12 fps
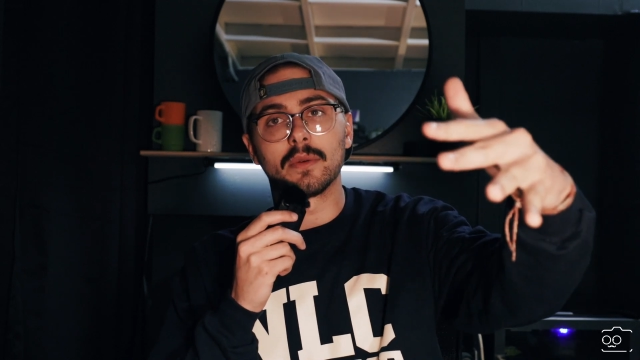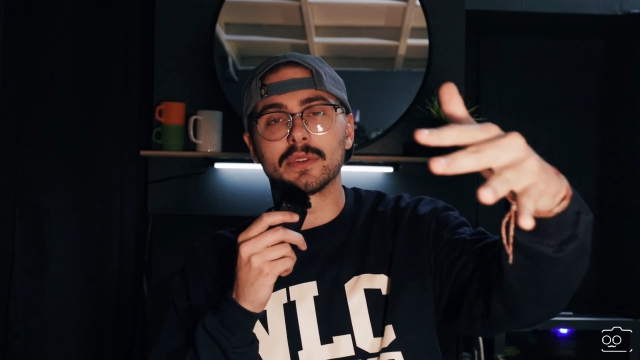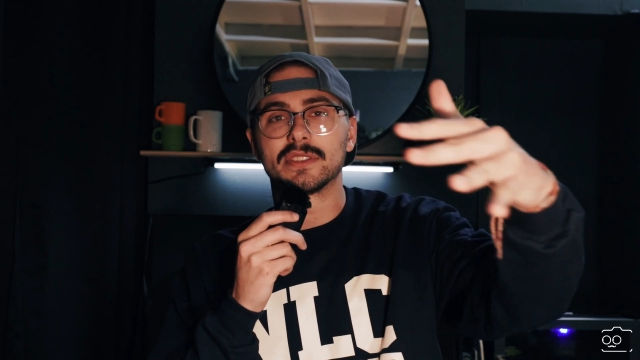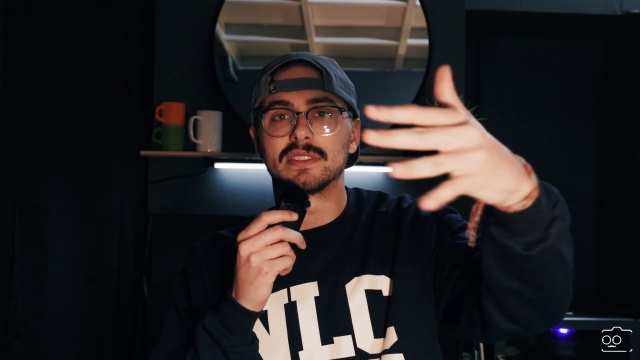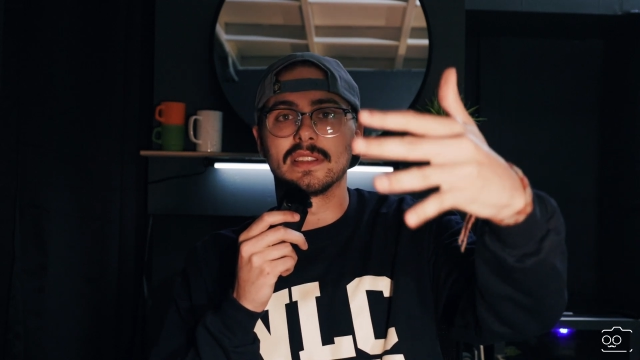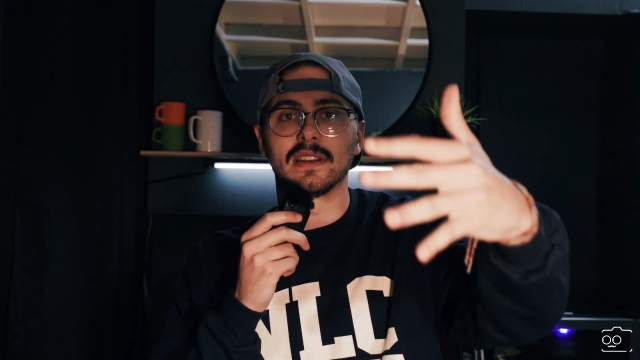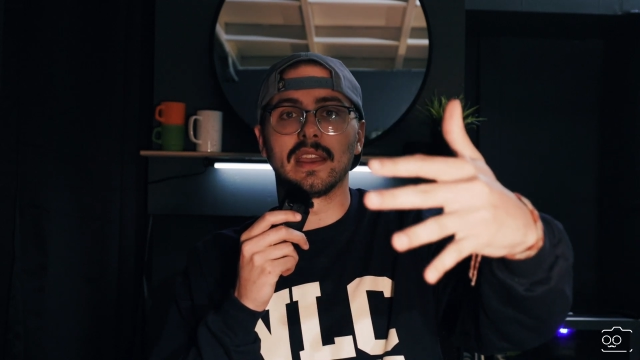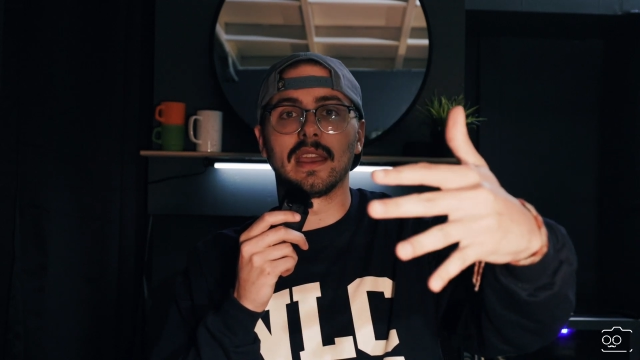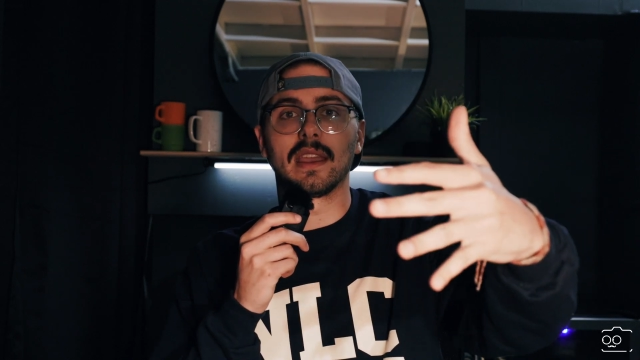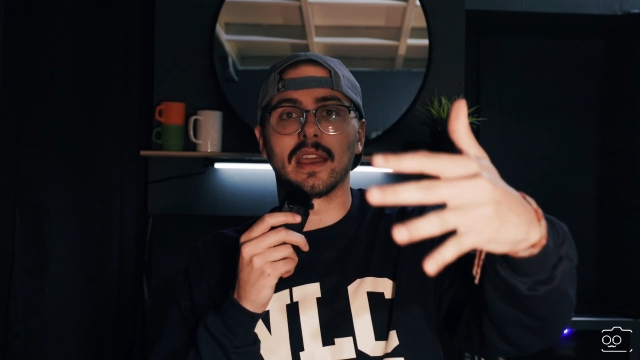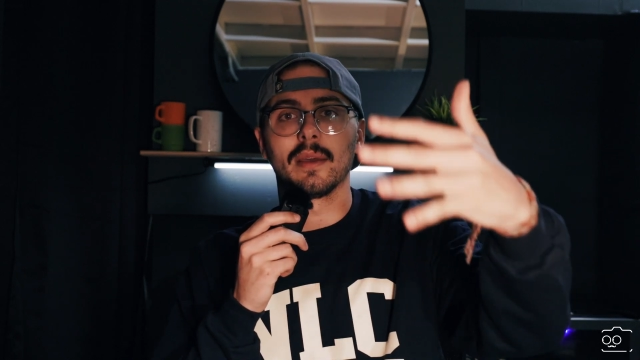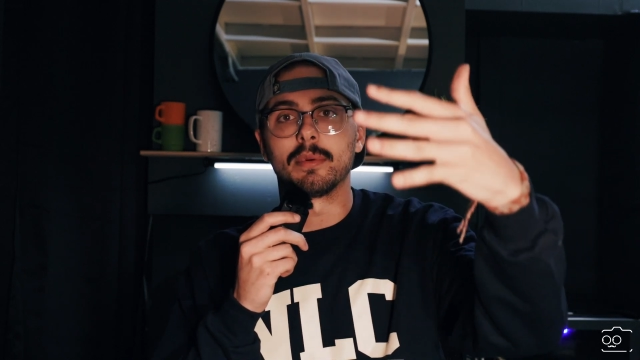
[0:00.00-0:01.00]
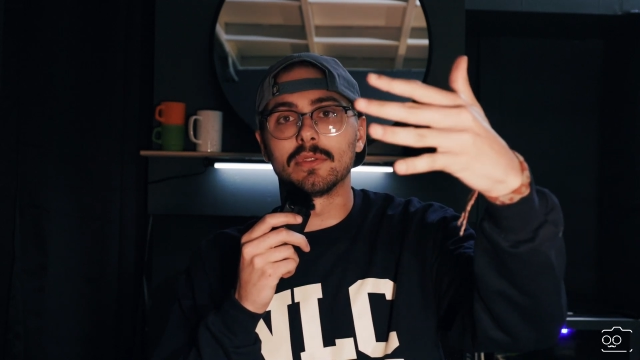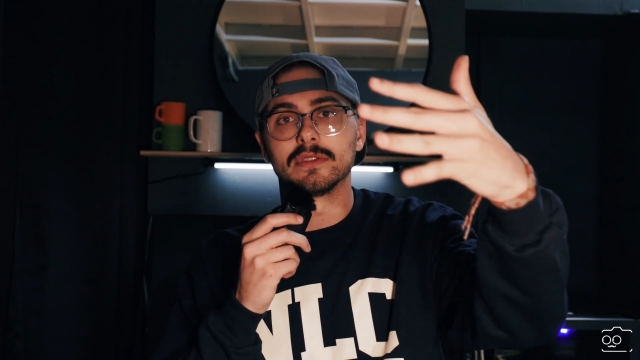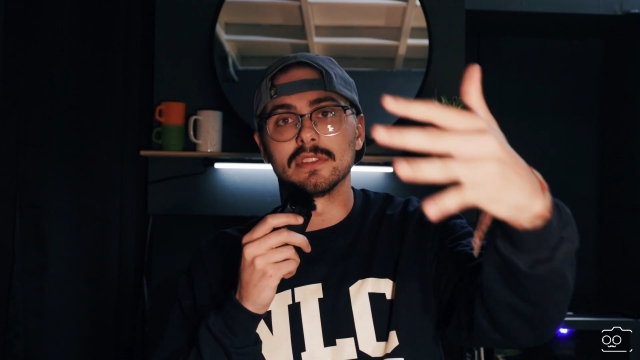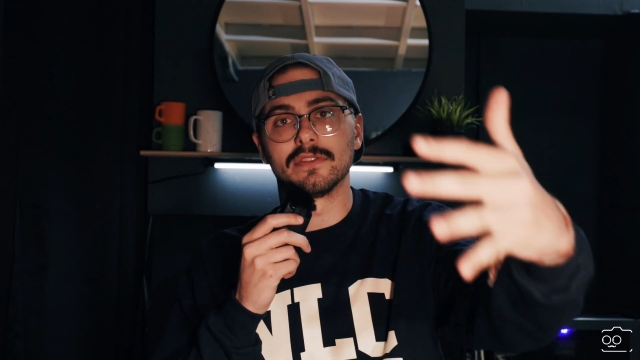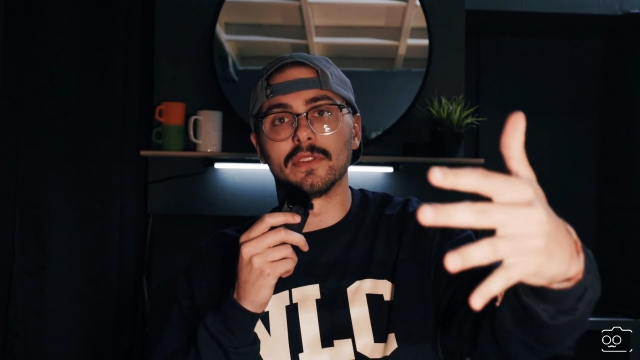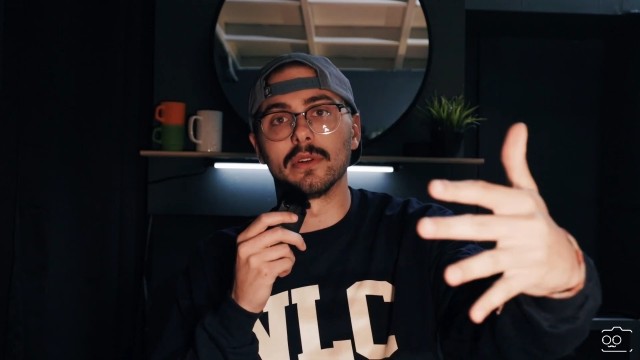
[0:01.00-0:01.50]
which is today, I
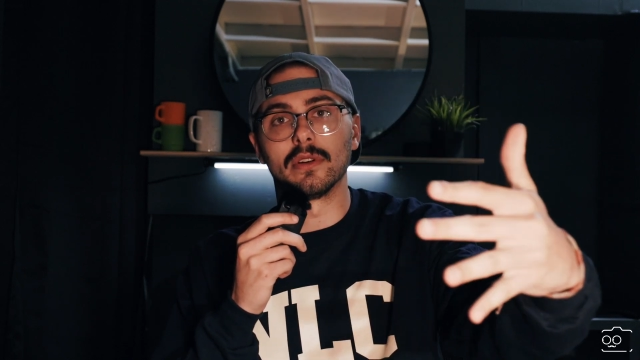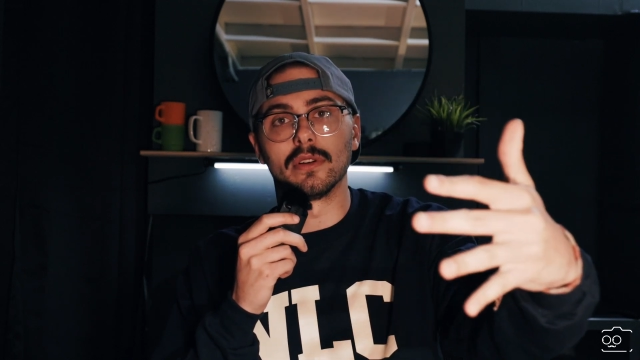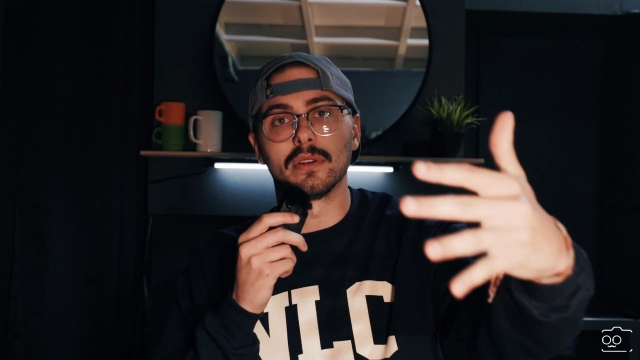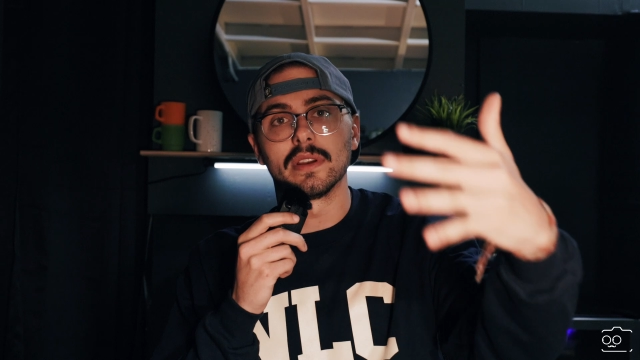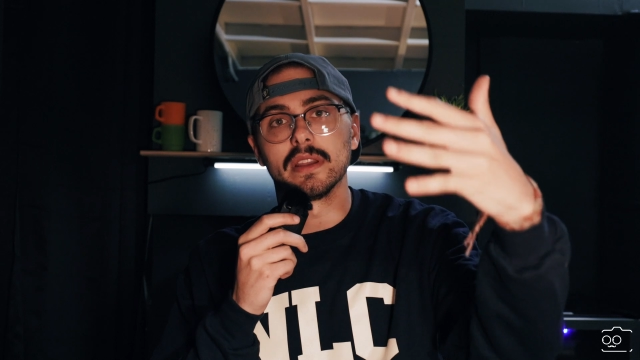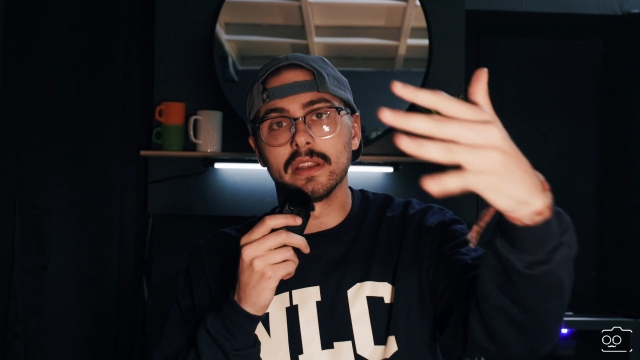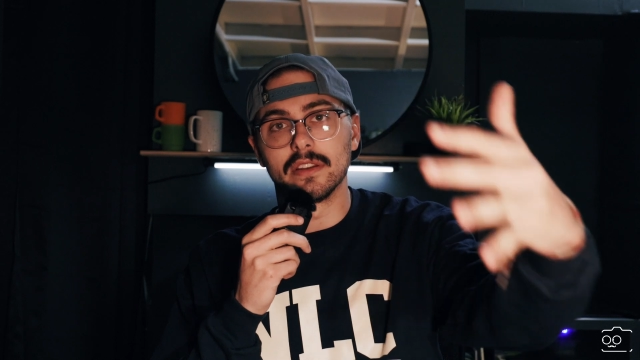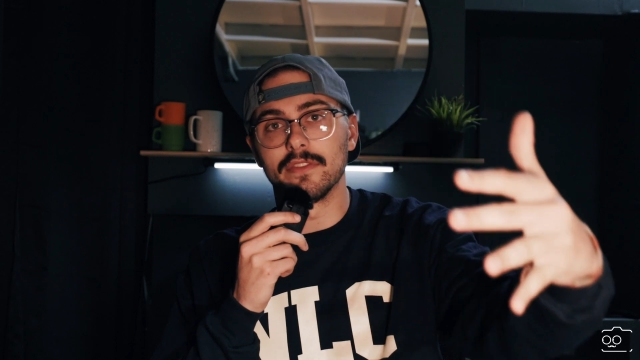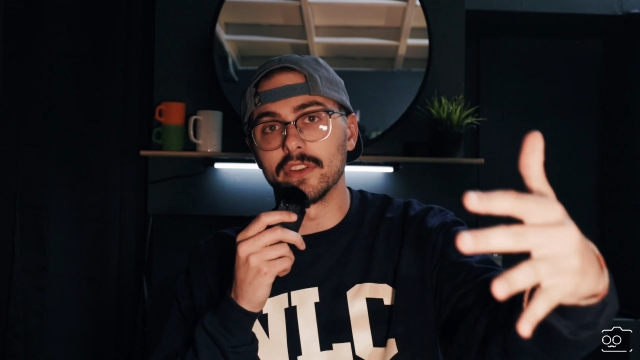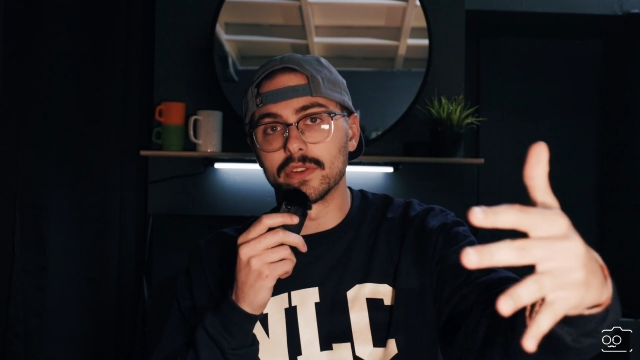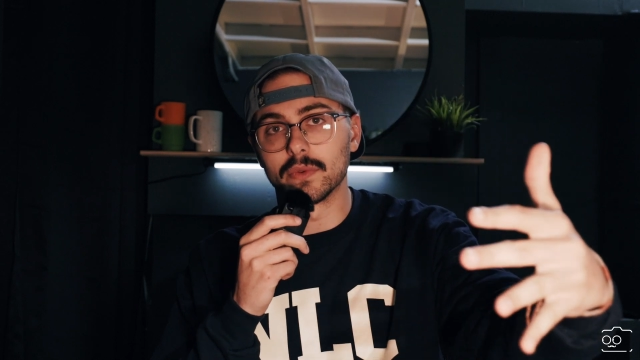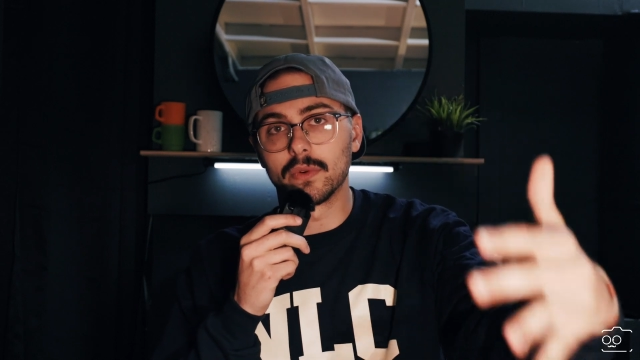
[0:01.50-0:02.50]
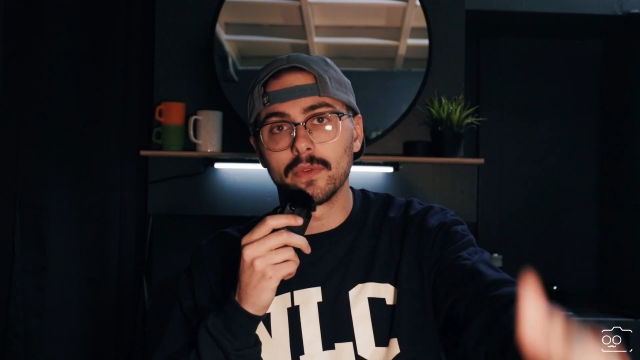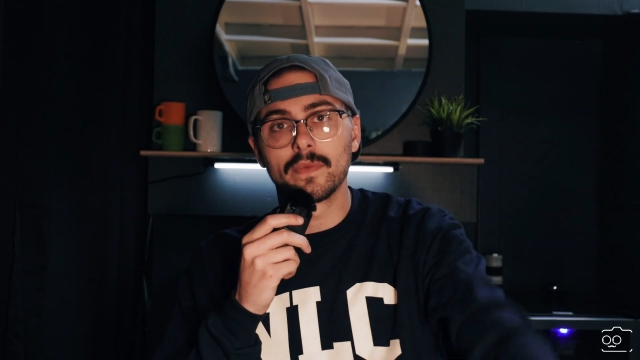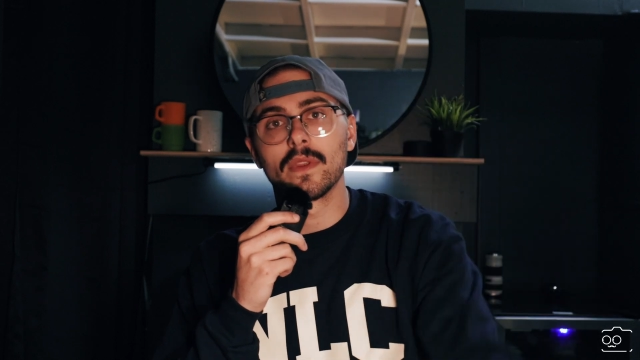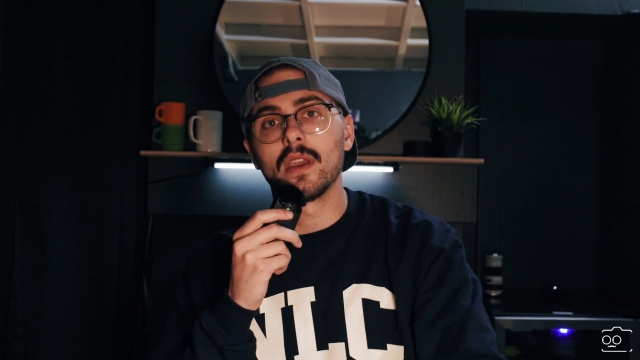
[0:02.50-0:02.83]
posted a photo individual.